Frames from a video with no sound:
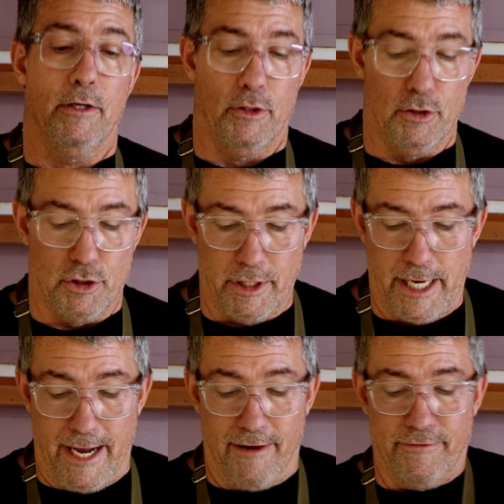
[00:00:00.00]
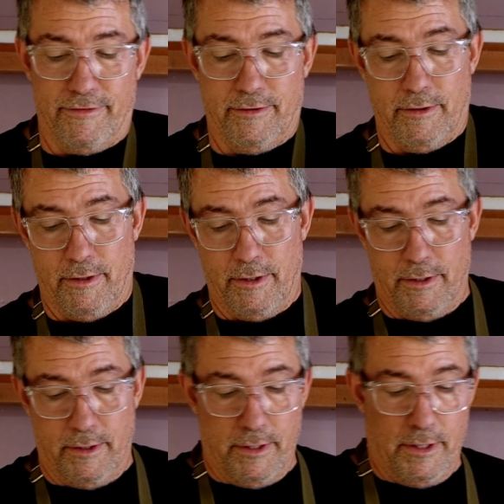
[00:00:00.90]
you should have
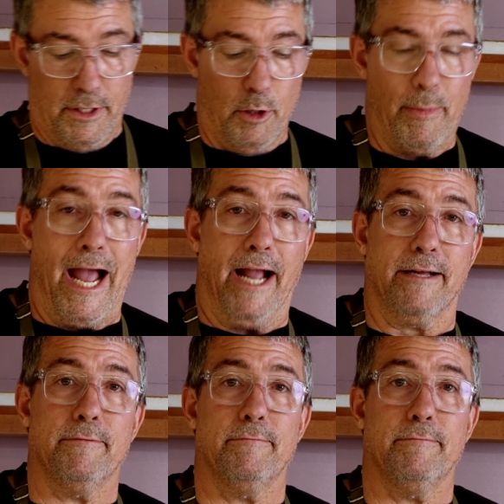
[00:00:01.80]
your back.